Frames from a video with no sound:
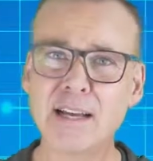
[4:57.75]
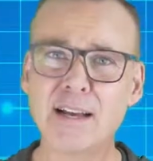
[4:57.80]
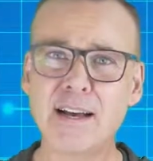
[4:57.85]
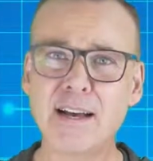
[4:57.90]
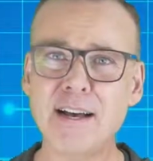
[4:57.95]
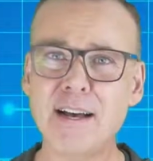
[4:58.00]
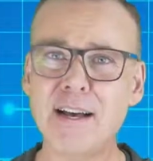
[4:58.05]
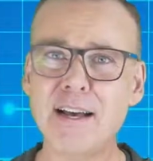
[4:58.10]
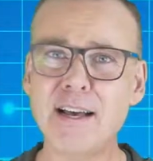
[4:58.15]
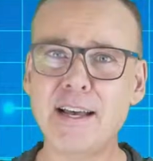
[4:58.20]

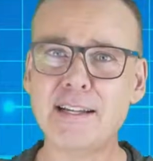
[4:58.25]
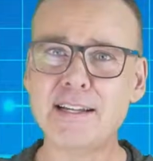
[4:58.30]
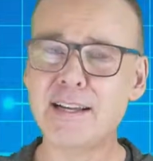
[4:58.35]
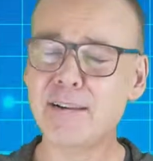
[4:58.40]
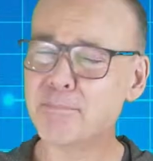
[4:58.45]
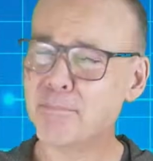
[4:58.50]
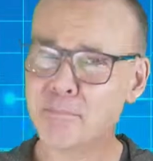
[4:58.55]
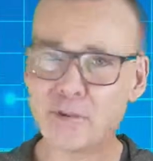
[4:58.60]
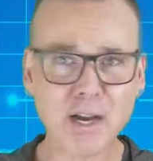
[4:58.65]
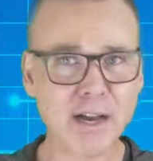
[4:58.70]
and I
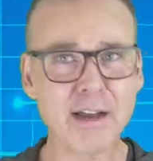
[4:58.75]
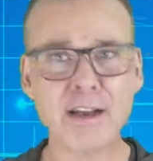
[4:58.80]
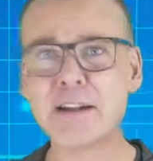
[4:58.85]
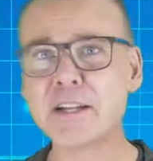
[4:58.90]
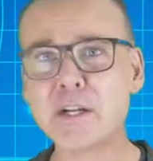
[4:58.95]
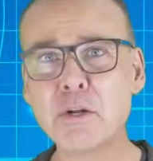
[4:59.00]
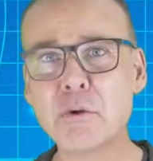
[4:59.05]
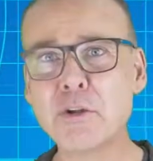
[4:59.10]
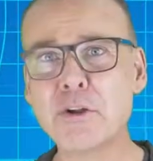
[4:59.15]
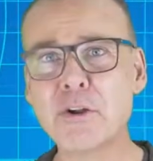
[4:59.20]
already
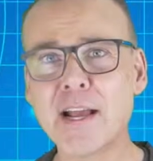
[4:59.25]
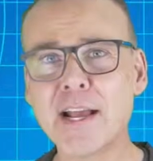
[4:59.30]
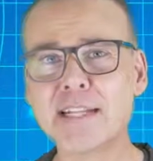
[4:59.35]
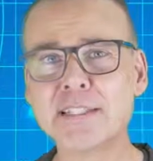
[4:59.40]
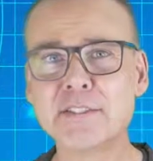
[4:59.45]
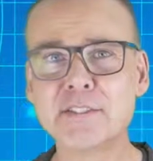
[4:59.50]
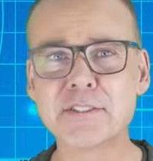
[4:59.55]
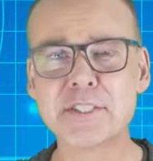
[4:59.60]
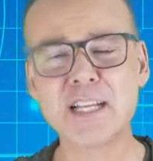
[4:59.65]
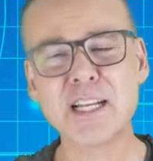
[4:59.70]
know what your
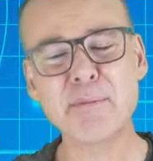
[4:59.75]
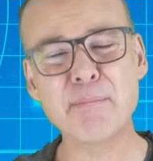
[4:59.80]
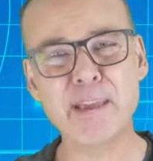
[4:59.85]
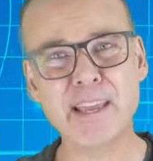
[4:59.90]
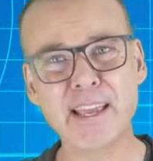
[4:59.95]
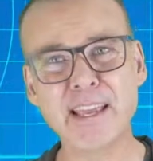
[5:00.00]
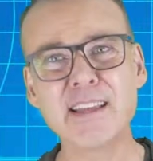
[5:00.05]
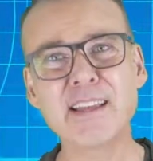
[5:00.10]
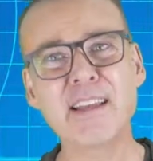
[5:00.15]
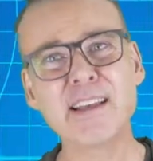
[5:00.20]
answer is going to
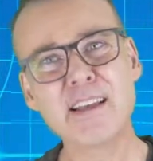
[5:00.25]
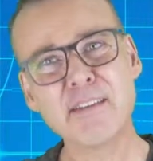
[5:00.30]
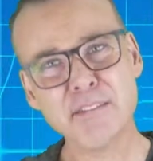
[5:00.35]
be.